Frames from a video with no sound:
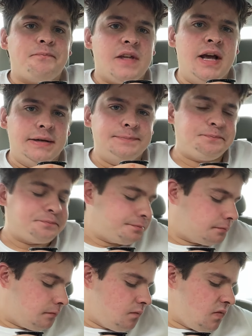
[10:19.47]
Yeah.
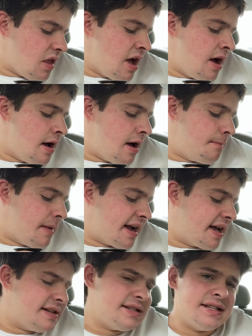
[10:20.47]
My
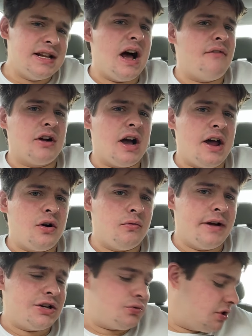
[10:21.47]
guess is the avocado
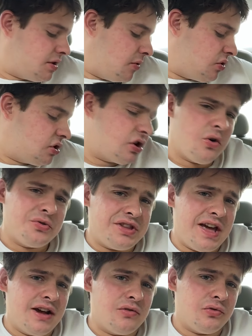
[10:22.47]
ranch was supposed to go with
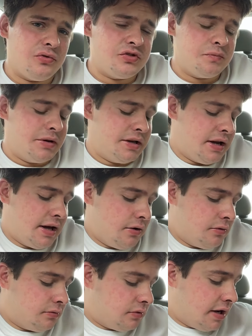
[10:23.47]
the egg rolls, but I
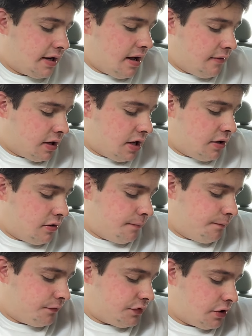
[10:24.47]
don't like avocado,
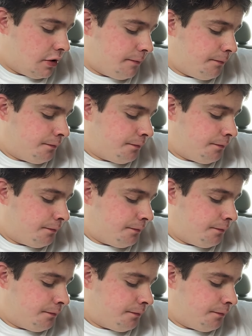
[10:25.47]
so.